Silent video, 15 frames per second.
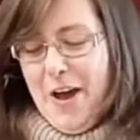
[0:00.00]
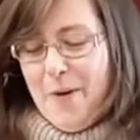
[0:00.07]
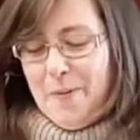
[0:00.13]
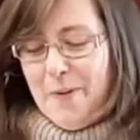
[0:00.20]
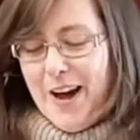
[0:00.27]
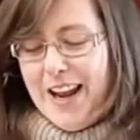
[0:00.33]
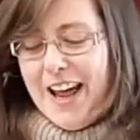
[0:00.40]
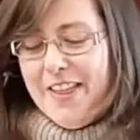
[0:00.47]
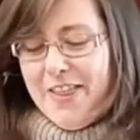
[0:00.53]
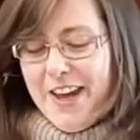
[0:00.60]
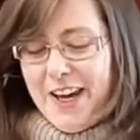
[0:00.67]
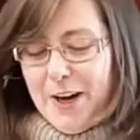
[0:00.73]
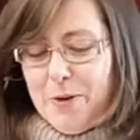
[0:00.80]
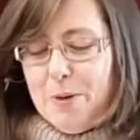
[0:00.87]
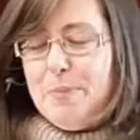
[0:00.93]
Well, I
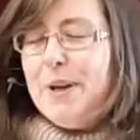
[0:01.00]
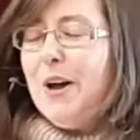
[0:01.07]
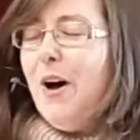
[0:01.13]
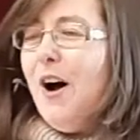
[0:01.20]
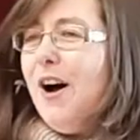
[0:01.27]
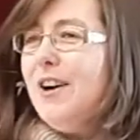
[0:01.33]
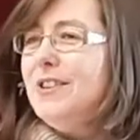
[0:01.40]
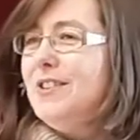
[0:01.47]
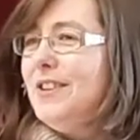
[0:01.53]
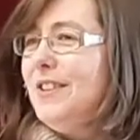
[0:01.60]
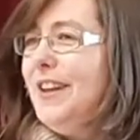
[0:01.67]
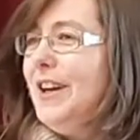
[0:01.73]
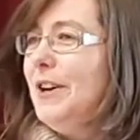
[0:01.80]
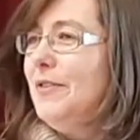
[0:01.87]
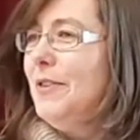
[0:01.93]
think it would be hard to
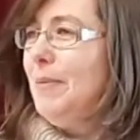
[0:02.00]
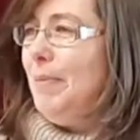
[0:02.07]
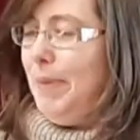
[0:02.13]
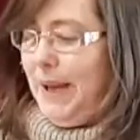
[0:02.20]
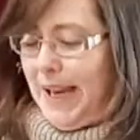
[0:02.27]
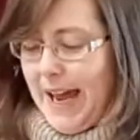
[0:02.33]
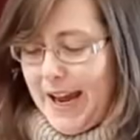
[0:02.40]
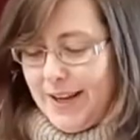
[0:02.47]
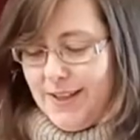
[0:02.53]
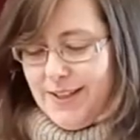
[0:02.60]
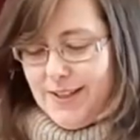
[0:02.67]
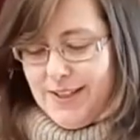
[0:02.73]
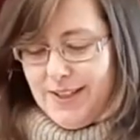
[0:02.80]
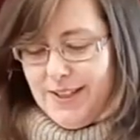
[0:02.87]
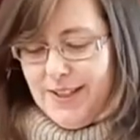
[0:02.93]
think of a
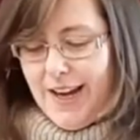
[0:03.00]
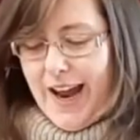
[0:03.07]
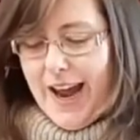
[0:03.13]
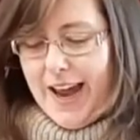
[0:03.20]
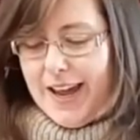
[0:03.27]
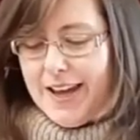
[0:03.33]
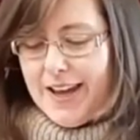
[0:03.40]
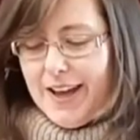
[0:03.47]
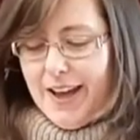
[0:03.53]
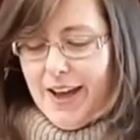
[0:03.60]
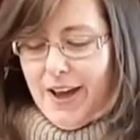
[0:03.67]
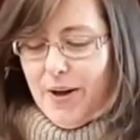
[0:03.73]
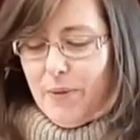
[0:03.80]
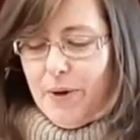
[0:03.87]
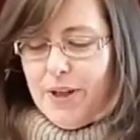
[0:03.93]
place today
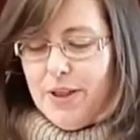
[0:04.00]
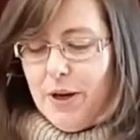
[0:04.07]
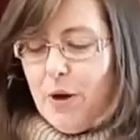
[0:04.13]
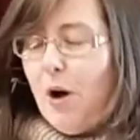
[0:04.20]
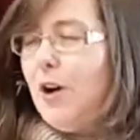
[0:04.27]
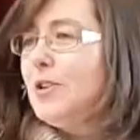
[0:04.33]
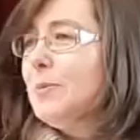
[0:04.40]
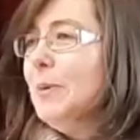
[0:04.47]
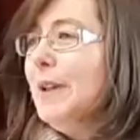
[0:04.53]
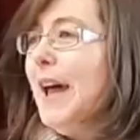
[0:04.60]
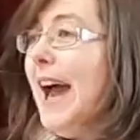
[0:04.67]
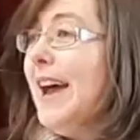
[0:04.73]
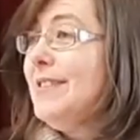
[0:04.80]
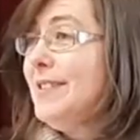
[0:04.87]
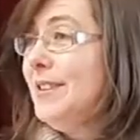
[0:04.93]
where the gospel
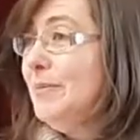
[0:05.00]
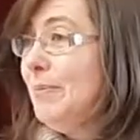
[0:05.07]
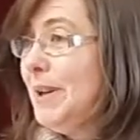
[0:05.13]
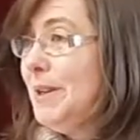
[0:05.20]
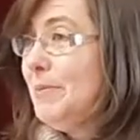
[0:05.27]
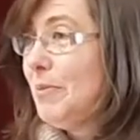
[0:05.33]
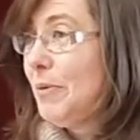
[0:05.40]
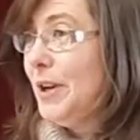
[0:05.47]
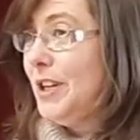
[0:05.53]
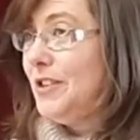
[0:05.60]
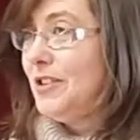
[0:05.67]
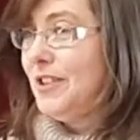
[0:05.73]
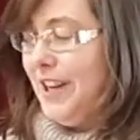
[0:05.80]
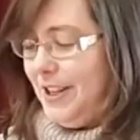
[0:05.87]
hasn't been preached.